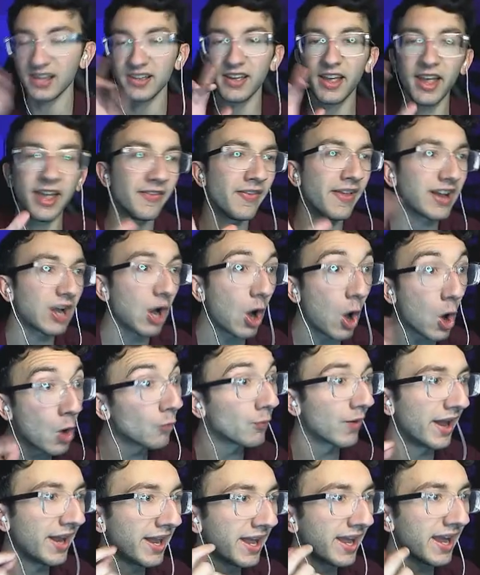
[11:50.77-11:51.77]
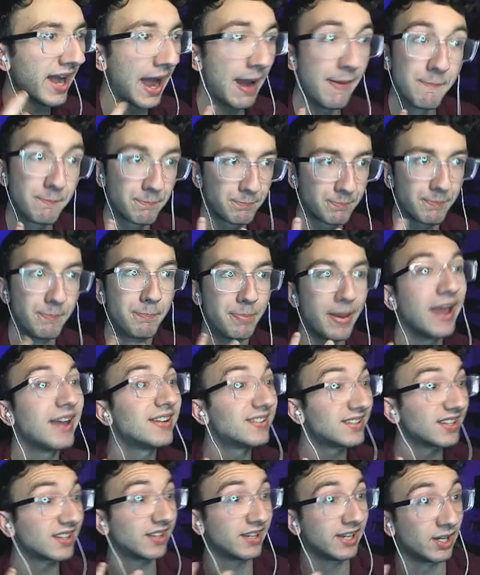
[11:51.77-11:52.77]
And, like, already I'm
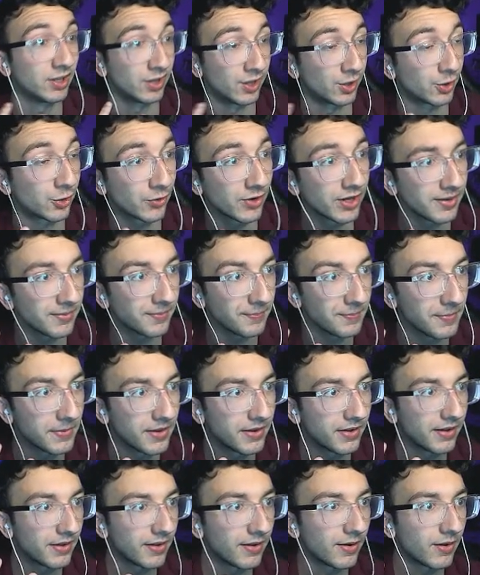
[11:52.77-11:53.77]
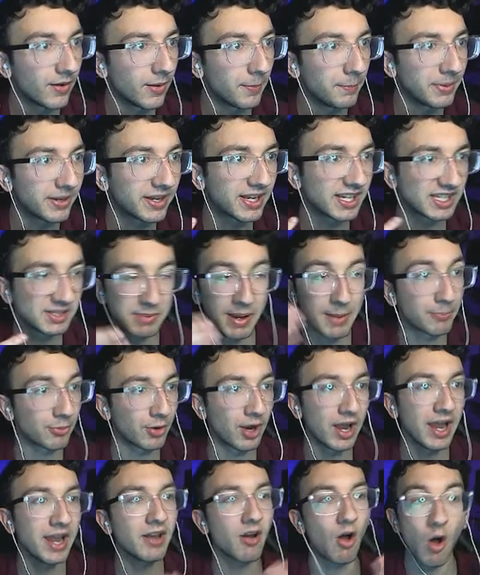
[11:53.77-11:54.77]
basically illiterate because my
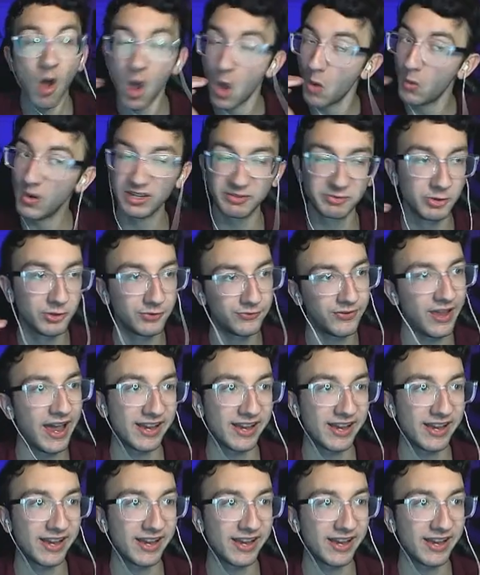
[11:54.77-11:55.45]
brain always moves